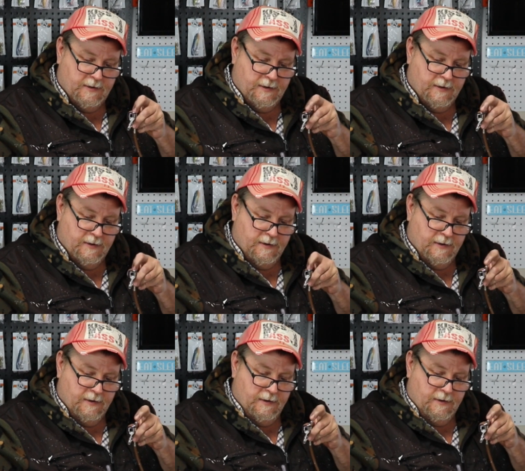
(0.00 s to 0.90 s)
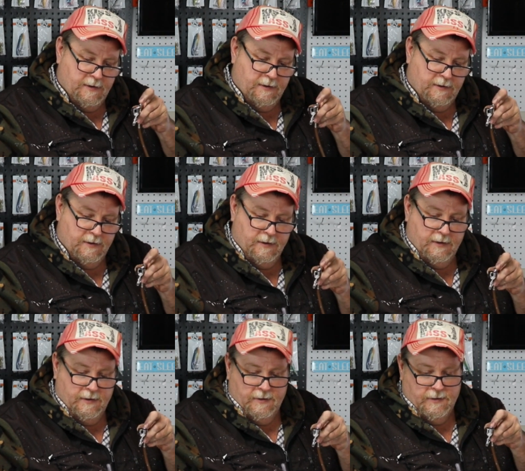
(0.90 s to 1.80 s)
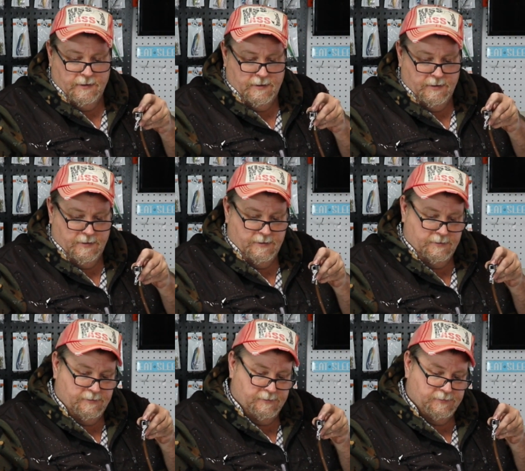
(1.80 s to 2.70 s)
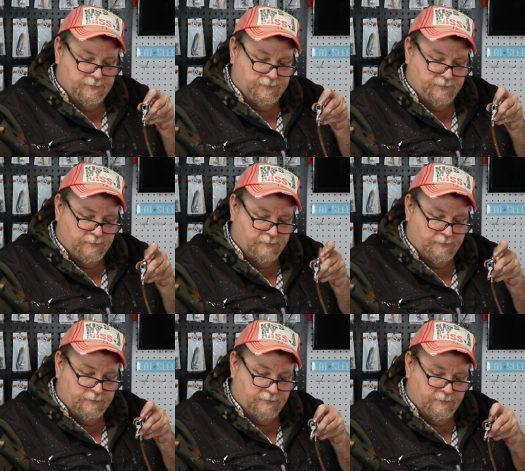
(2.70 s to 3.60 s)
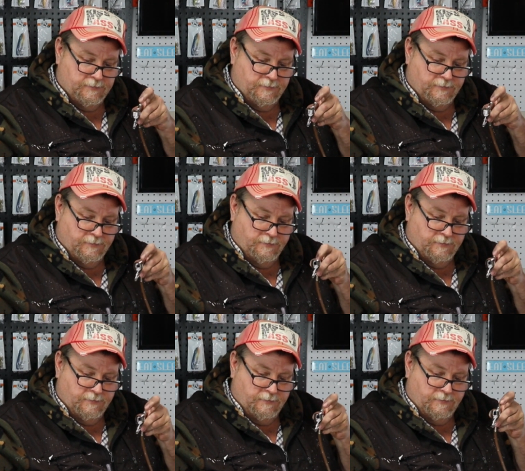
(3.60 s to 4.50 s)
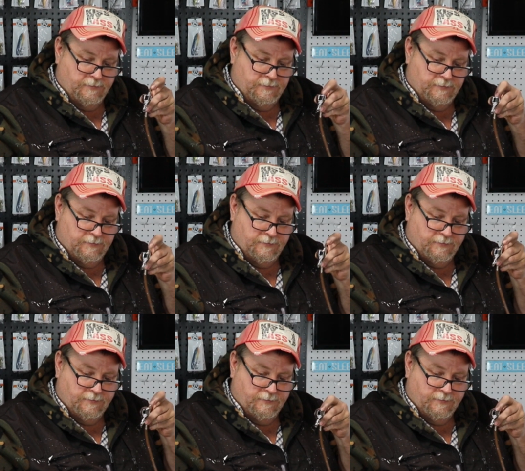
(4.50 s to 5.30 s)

(no one is talking)